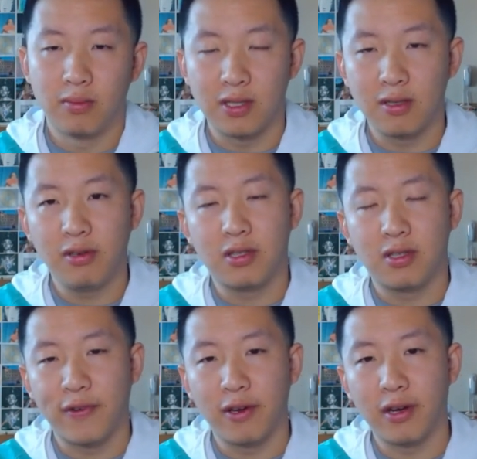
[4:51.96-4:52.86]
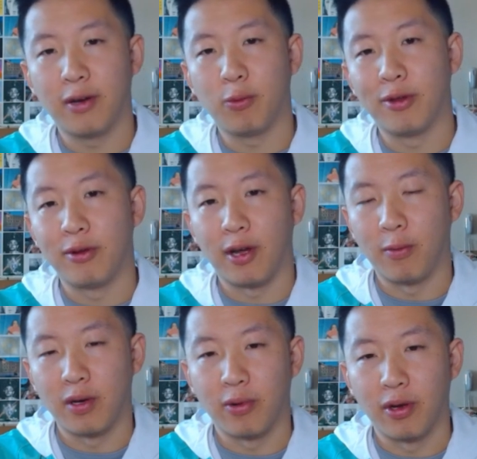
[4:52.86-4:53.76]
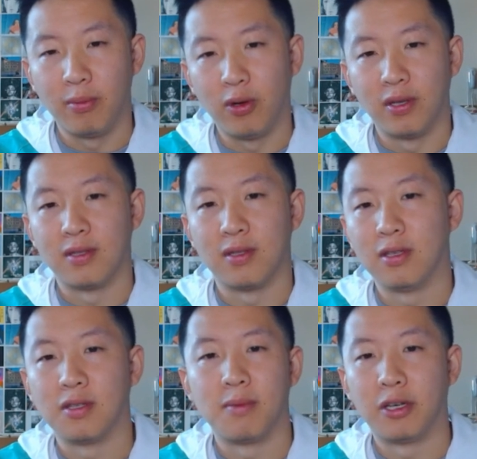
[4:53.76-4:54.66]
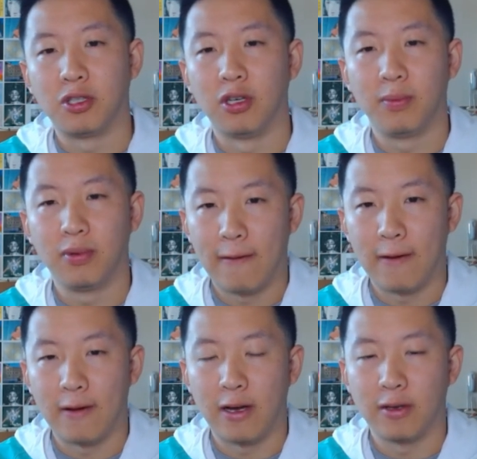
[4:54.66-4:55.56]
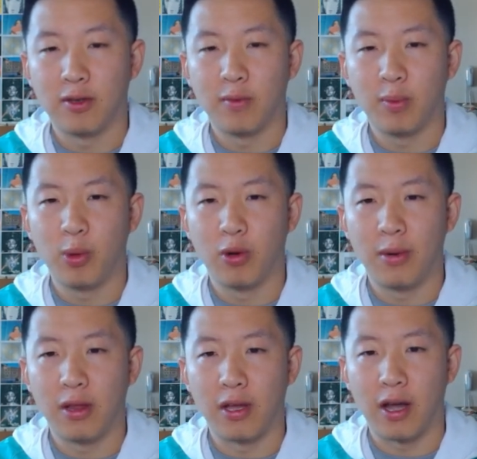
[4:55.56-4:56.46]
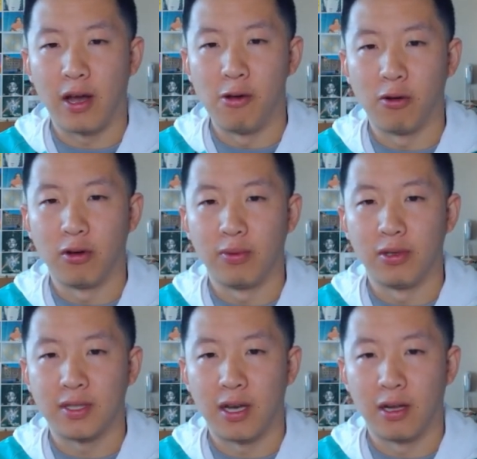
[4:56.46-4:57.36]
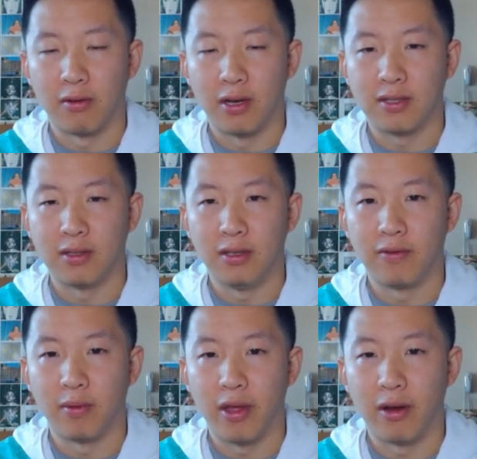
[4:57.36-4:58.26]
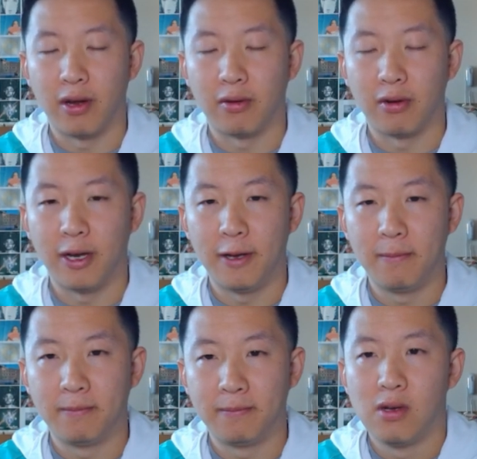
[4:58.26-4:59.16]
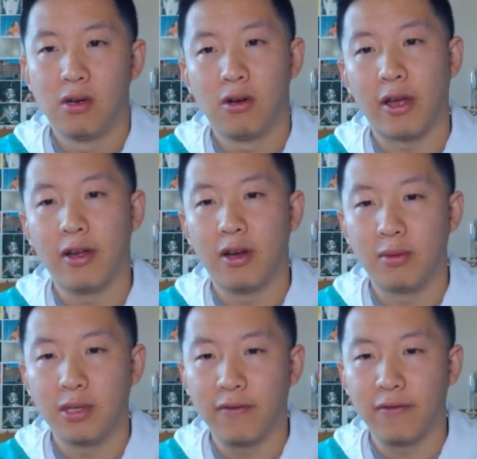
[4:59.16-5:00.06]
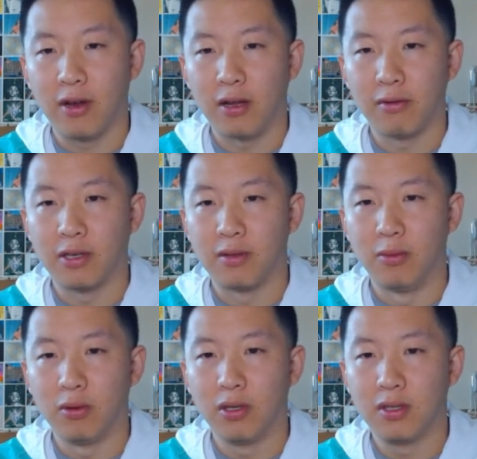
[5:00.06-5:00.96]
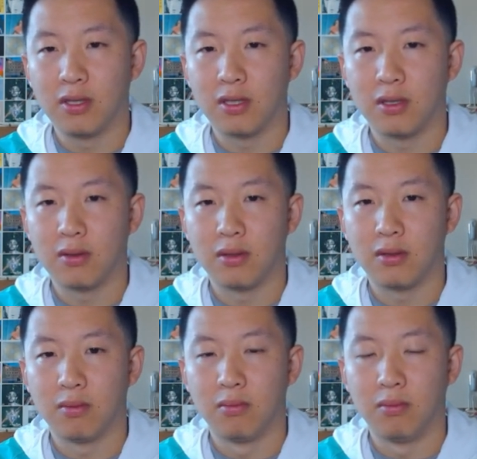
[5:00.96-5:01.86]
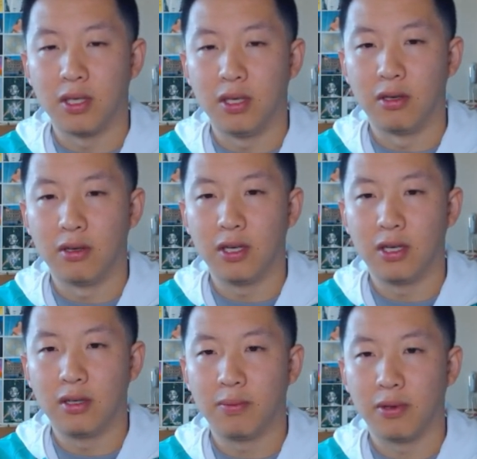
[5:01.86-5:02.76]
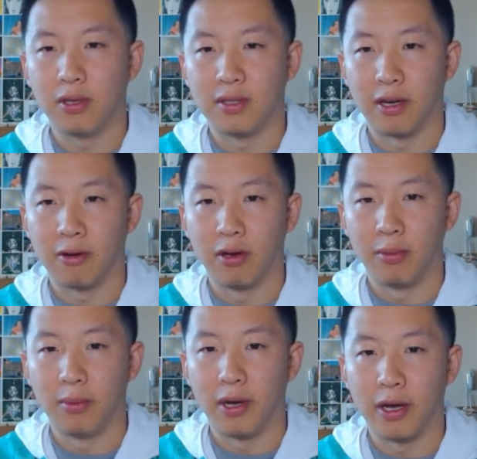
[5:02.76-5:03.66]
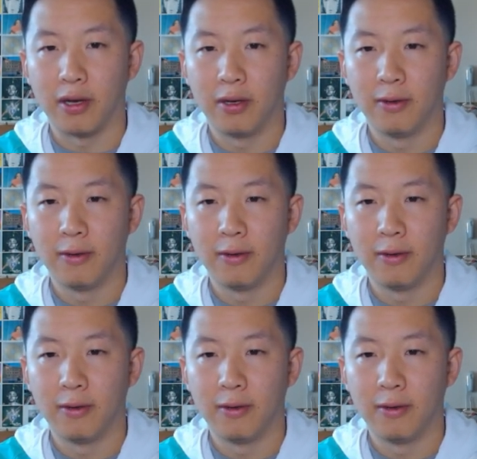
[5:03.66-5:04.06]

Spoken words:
Basically, it's figuring out whether or not I want to bring Amoonguss into this matchup. I also have to be worried about, like, Kyogre plus Calyrex lead from their end, right? Okay, I'm down for Calyrex Amoonguss, Magearna, plus Zekrom in the back.